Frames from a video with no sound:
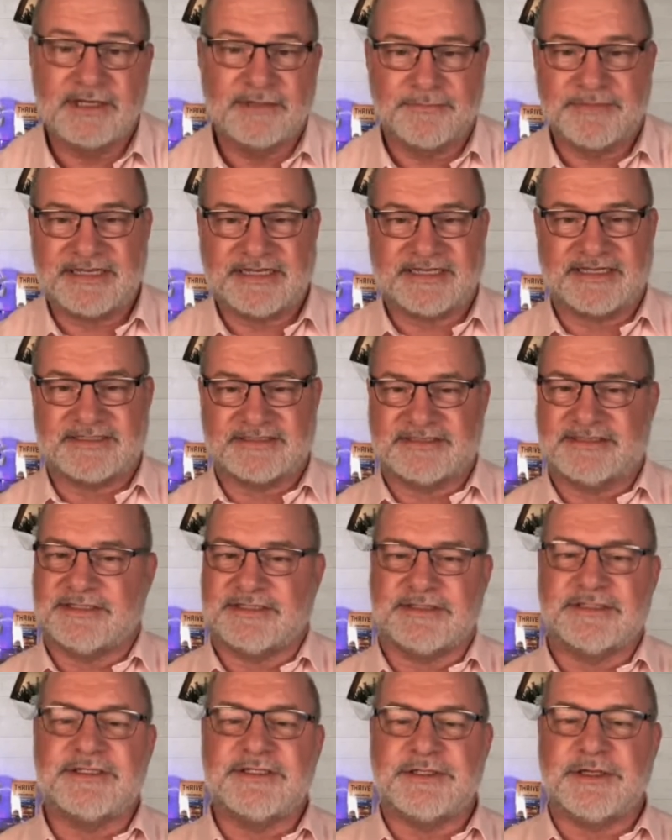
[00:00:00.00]
because
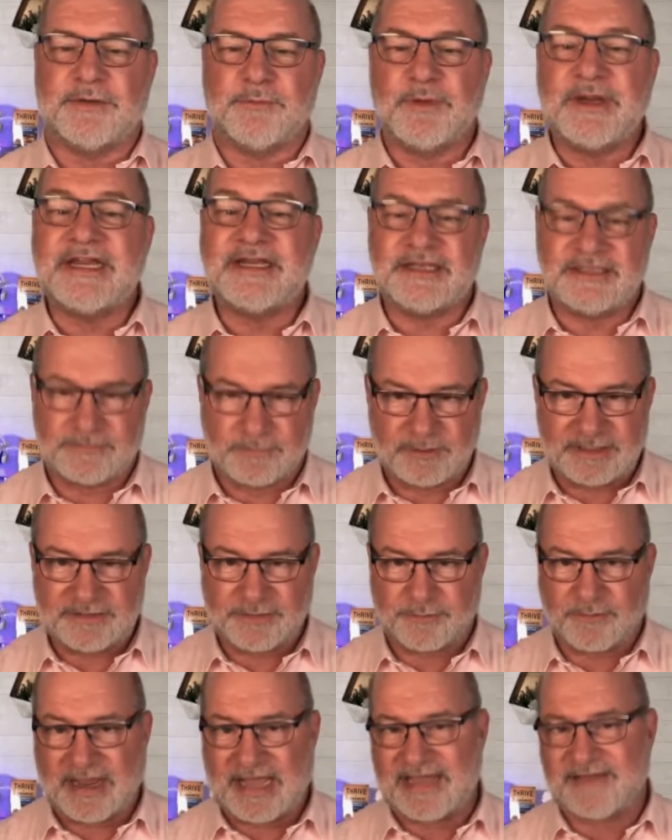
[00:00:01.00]
we
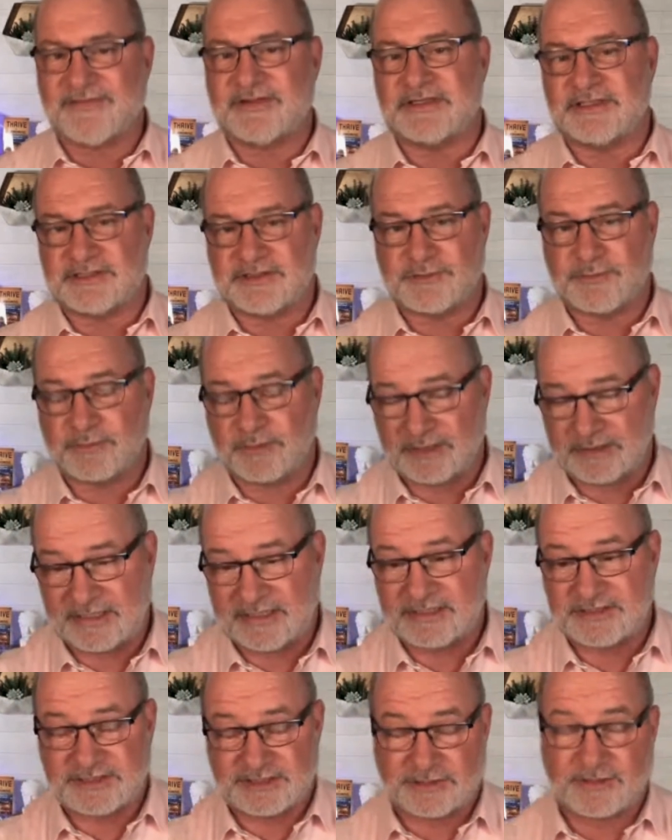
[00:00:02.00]
thrive
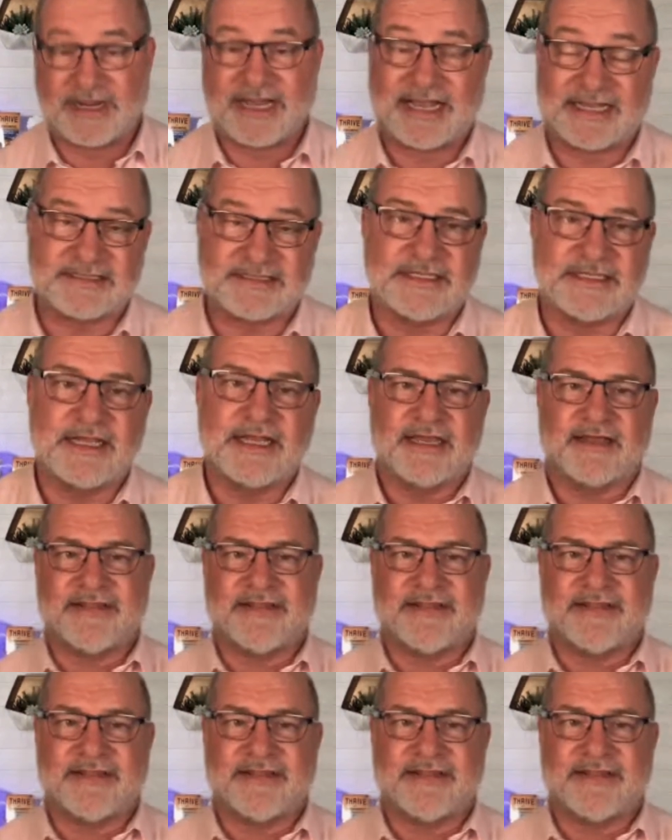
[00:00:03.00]
in stress,